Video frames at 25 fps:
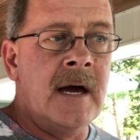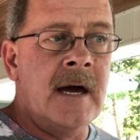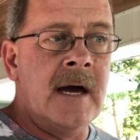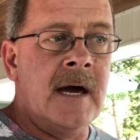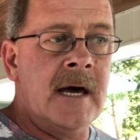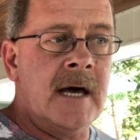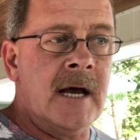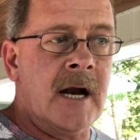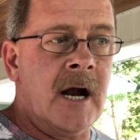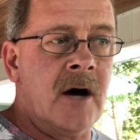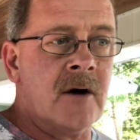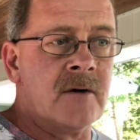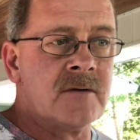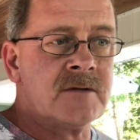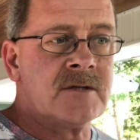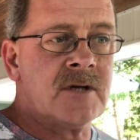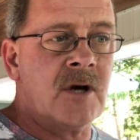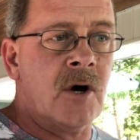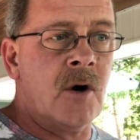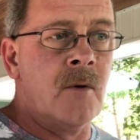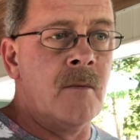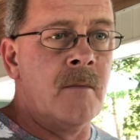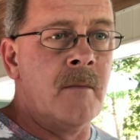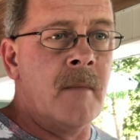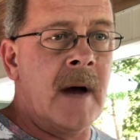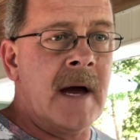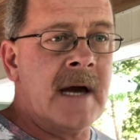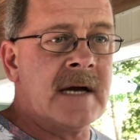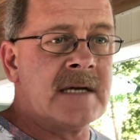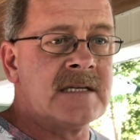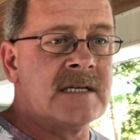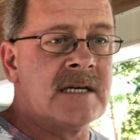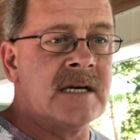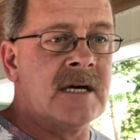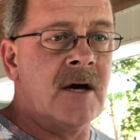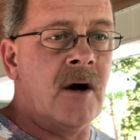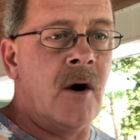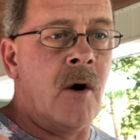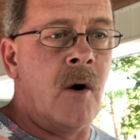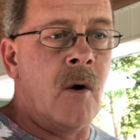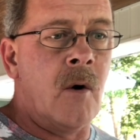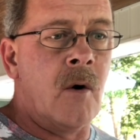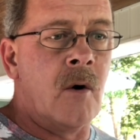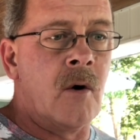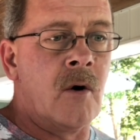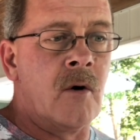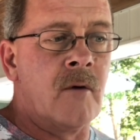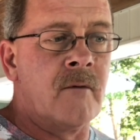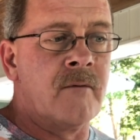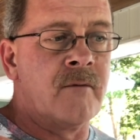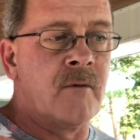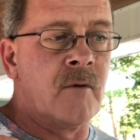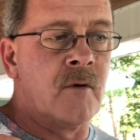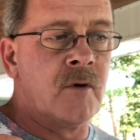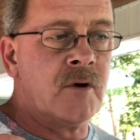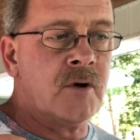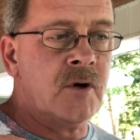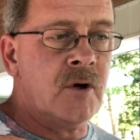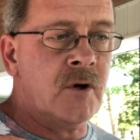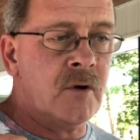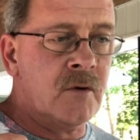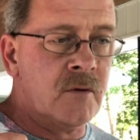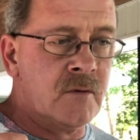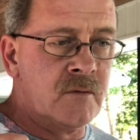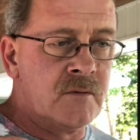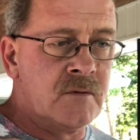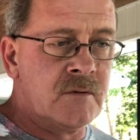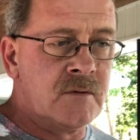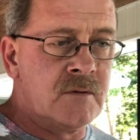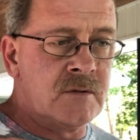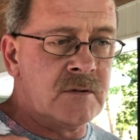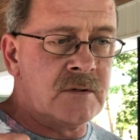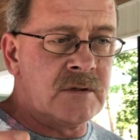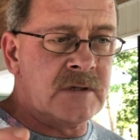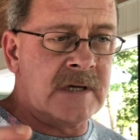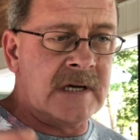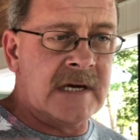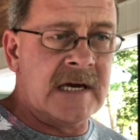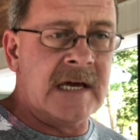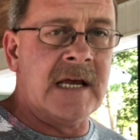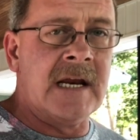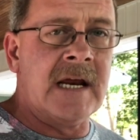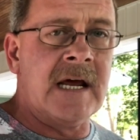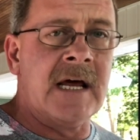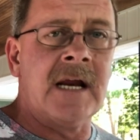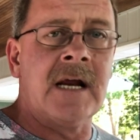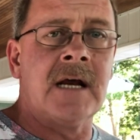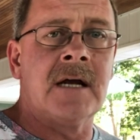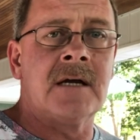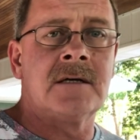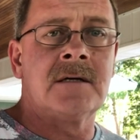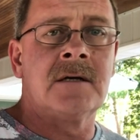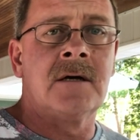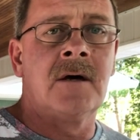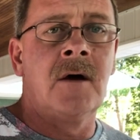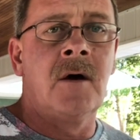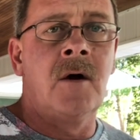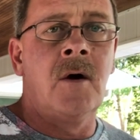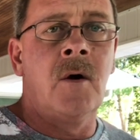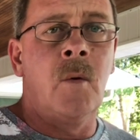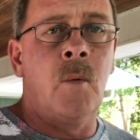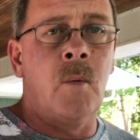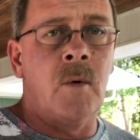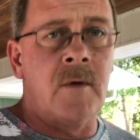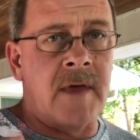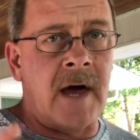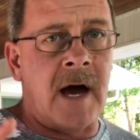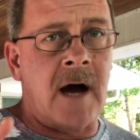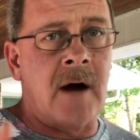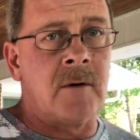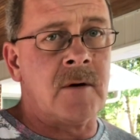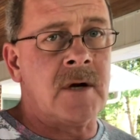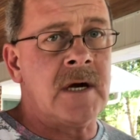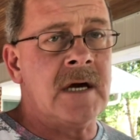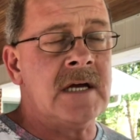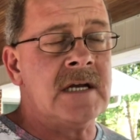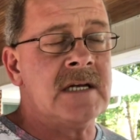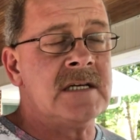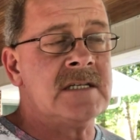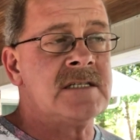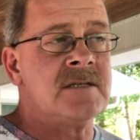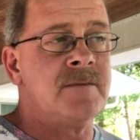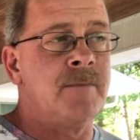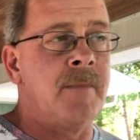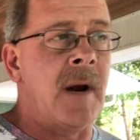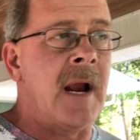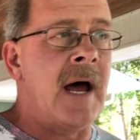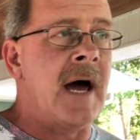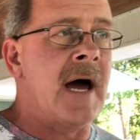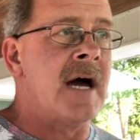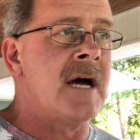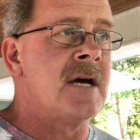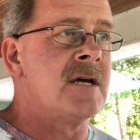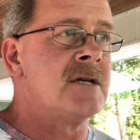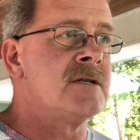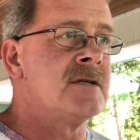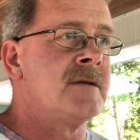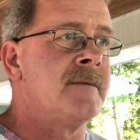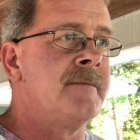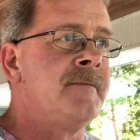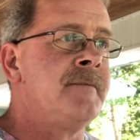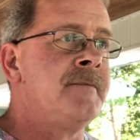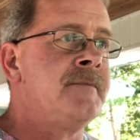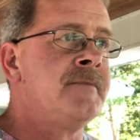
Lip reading: It also makes it harder for you to get in it without getting splashed.